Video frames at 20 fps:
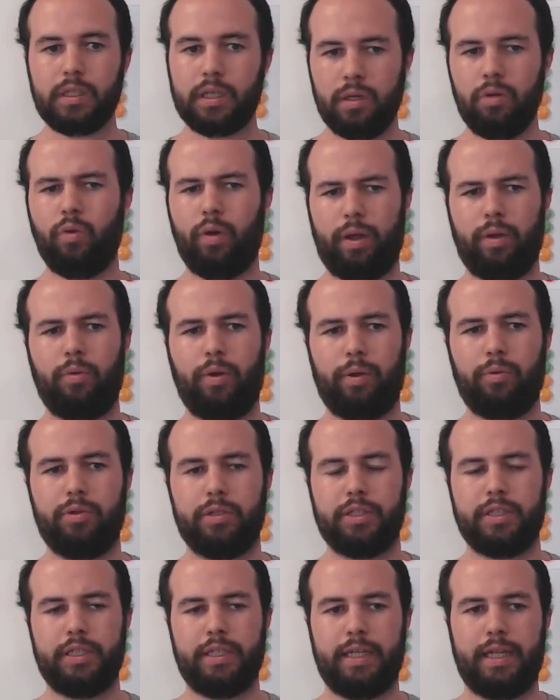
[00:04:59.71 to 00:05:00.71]
we will
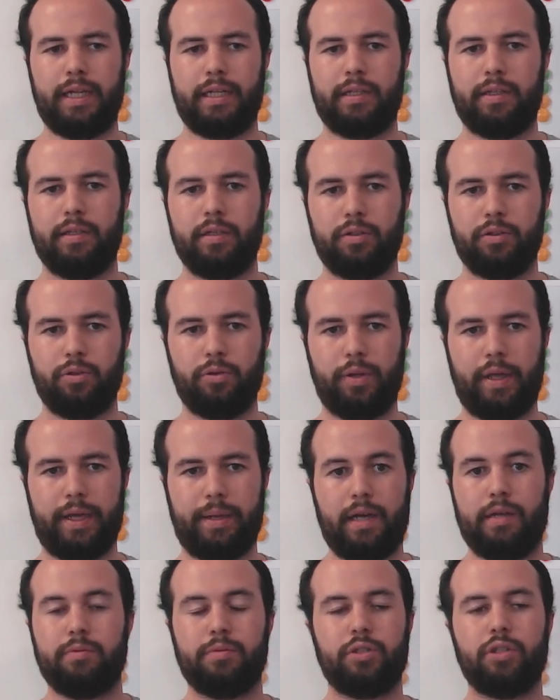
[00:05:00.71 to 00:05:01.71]
see that today.
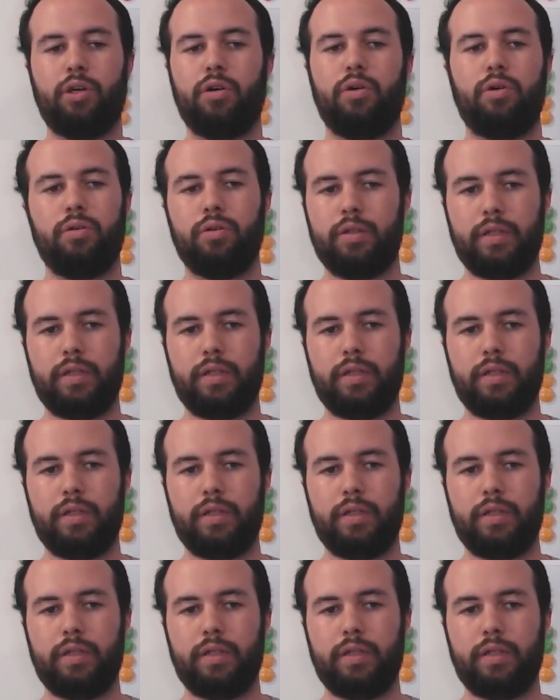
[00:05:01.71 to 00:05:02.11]
So